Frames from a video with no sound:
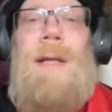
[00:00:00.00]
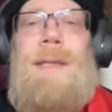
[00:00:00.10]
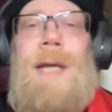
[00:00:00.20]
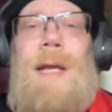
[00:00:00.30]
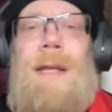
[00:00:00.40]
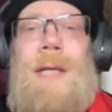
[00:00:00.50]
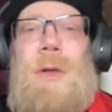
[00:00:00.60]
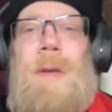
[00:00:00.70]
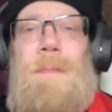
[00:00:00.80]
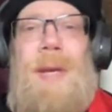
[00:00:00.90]
It's kind of like
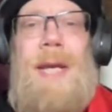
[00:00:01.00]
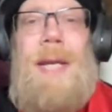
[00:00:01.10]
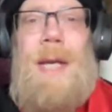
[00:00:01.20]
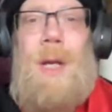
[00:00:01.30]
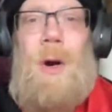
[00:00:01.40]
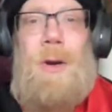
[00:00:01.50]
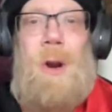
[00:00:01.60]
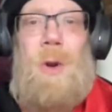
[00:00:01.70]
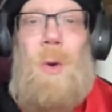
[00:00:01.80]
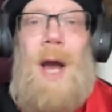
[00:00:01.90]
you're impeding on
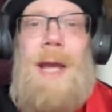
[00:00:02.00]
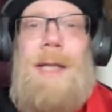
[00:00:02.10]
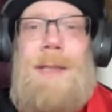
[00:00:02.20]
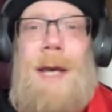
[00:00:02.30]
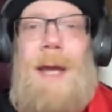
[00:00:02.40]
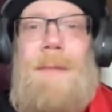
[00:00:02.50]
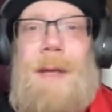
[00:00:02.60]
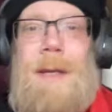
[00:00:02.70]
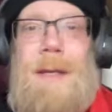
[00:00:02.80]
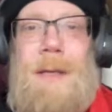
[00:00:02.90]
our quiet time.
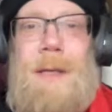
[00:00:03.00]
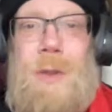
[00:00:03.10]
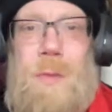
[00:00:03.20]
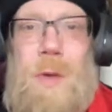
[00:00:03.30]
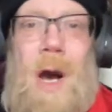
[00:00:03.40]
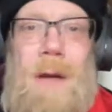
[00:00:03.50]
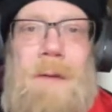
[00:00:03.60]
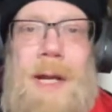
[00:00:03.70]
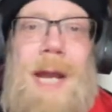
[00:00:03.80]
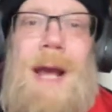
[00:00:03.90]
Can you not
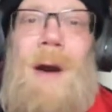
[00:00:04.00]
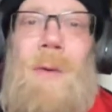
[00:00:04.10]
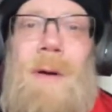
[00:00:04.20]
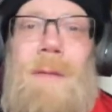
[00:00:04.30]
right now?